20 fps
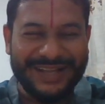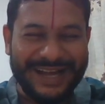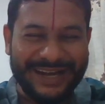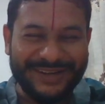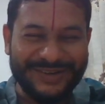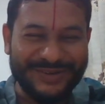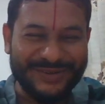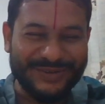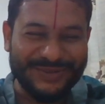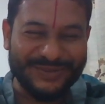
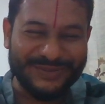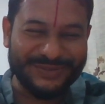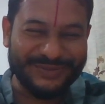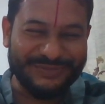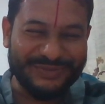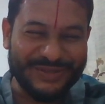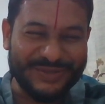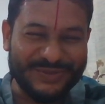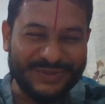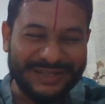I don't know,
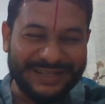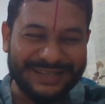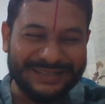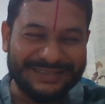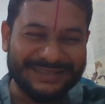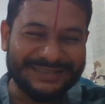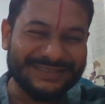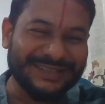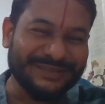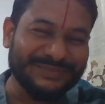
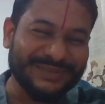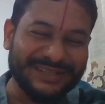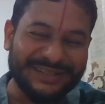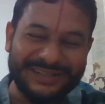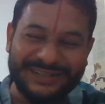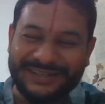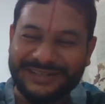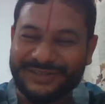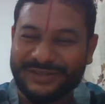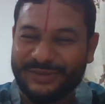visualize is something
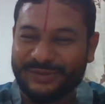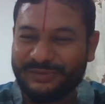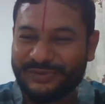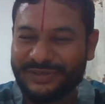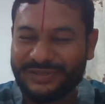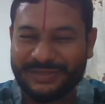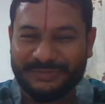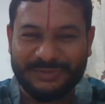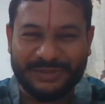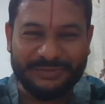related to vision,